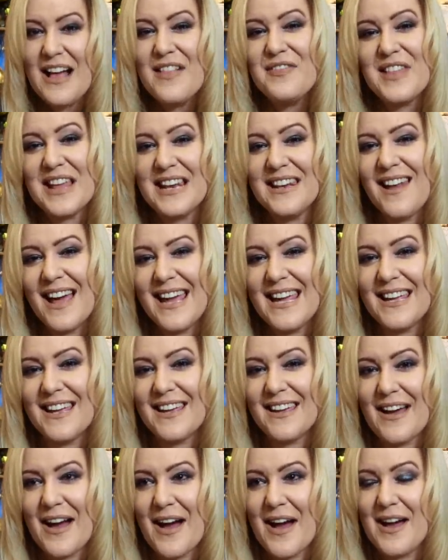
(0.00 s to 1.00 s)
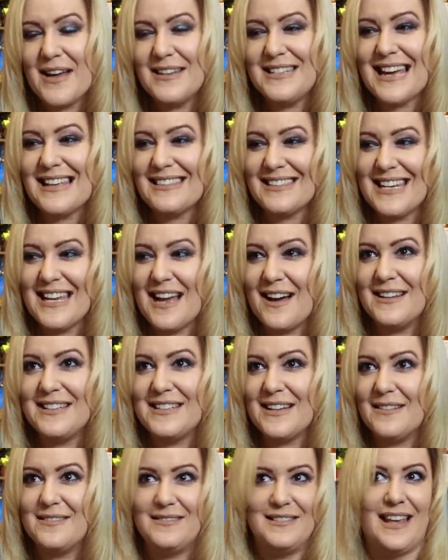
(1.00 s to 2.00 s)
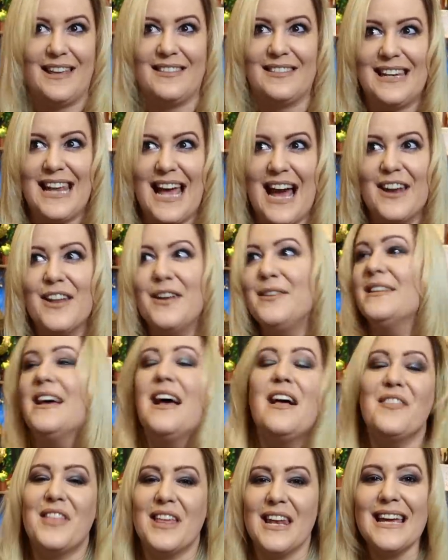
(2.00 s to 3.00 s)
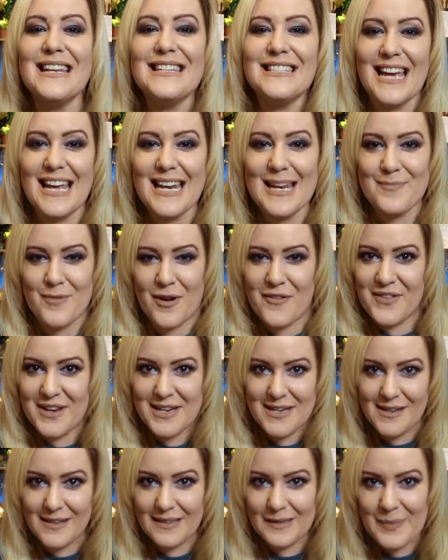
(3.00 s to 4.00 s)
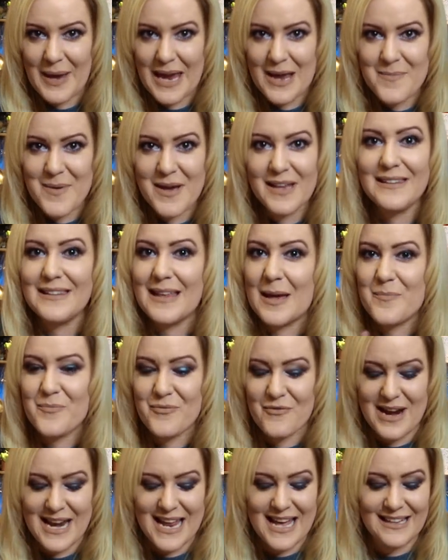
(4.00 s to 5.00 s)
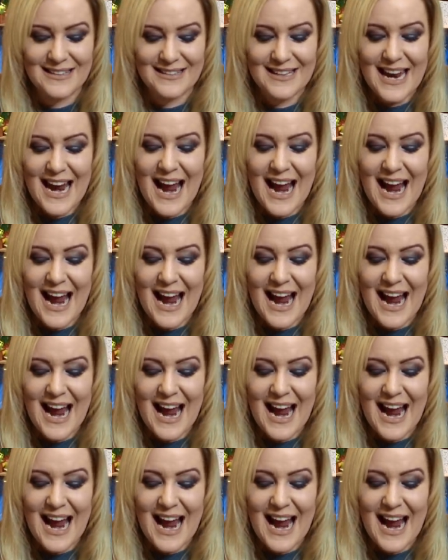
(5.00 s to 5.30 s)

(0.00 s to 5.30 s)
They're like Deathly Hallows. They're like Daily Prophet newspapers. They're brilliant.